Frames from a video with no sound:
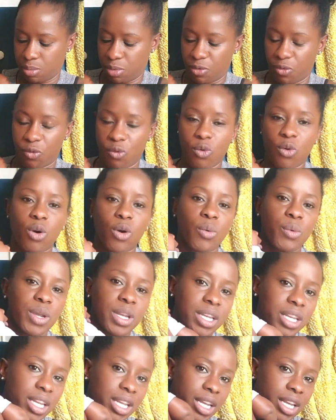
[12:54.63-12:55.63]
before
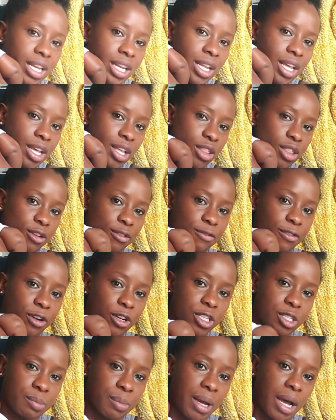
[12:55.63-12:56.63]
we did the
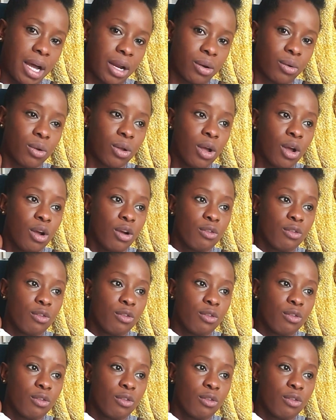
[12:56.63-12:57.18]
first bottle.